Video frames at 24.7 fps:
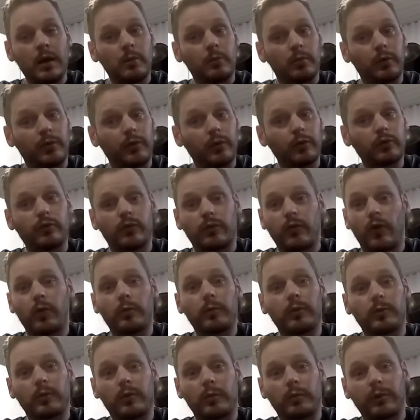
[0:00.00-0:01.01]
But those have all
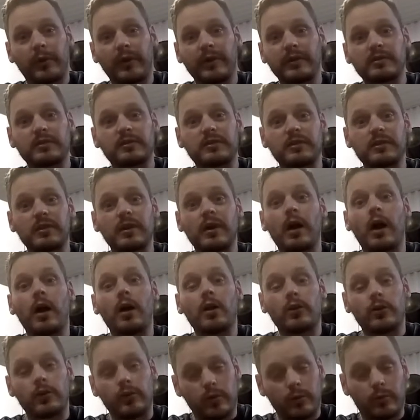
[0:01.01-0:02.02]
been replaced
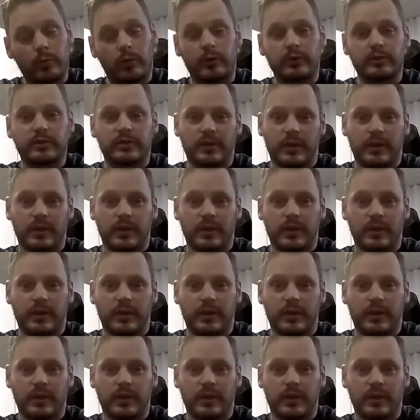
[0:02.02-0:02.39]
numerous